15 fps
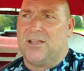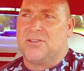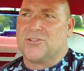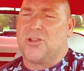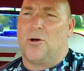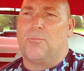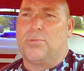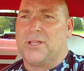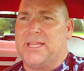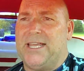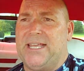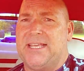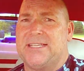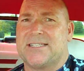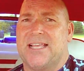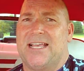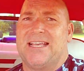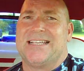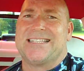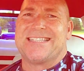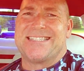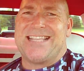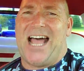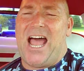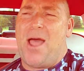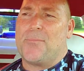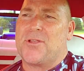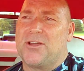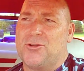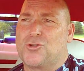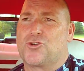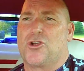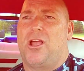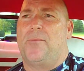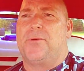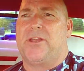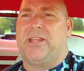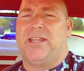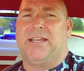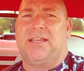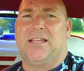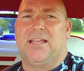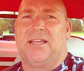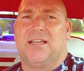So please stop contributing